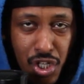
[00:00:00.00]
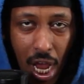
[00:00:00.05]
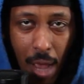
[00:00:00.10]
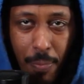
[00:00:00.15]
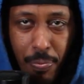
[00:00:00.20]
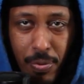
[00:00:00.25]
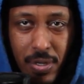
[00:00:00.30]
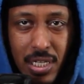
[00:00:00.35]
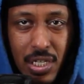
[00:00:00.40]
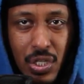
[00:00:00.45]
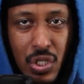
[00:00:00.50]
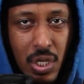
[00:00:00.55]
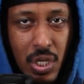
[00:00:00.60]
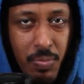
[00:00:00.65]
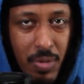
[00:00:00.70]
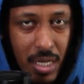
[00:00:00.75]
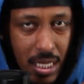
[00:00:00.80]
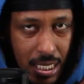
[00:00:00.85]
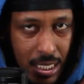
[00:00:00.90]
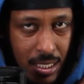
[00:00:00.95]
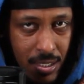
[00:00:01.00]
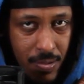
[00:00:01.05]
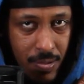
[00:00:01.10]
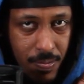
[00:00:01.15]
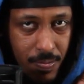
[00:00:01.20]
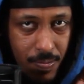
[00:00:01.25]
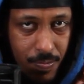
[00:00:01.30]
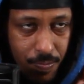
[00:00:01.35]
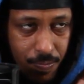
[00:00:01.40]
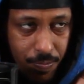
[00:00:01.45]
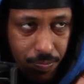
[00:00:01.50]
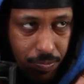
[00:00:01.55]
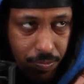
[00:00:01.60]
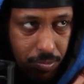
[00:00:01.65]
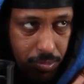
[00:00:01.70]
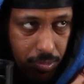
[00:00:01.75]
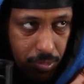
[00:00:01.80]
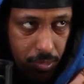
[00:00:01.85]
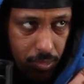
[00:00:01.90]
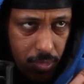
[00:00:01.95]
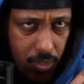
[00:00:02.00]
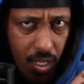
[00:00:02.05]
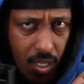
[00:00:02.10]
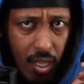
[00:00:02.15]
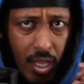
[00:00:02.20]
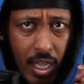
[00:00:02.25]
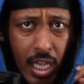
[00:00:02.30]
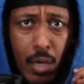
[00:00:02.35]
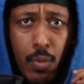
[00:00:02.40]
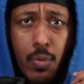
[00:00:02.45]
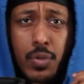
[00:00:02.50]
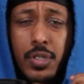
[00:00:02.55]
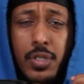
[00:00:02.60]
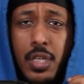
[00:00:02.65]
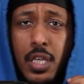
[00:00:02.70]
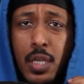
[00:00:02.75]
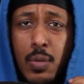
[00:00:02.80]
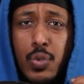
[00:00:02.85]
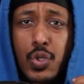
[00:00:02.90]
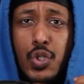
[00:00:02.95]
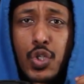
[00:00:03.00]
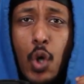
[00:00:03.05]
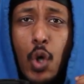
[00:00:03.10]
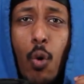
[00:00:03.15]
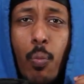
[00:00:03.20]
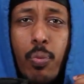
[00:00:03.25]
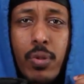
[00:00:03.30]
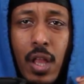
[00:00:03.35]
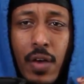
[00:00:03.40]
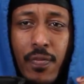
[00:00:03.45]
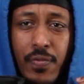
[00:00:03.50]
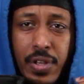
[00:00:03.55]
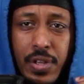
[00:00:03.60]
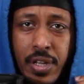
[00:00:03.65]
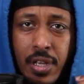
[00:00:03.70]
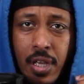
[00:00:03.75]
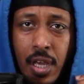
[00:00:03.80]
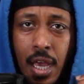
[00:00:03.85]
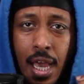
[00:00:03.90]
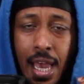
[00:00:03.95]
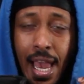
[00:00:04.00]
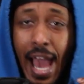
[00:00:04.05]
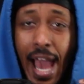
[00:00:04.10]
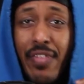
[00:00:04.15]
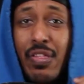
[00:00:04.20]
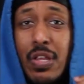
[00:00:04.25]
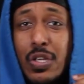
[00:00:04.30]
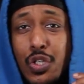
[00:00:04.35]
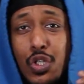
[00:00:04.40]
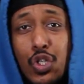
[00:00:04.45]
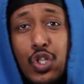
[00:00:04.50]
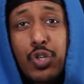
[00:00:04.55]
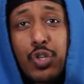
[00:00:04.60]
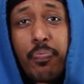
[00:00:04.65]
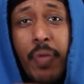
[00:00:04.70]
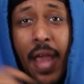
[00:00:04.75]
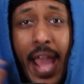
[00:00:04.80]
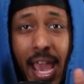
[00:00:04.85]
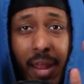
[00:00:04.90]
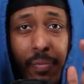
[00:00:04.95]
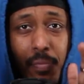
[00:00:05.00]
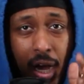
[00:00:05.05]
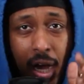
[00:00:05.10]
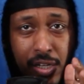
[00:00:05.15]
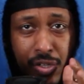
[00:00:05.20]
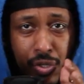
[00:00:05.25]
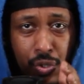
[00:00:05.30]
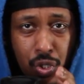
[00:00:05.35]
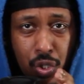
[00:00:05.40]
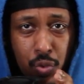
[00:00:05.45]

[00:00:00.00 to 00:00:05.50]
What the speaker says: Japanese comedian. He was so beloved, and this is Japan, mind you.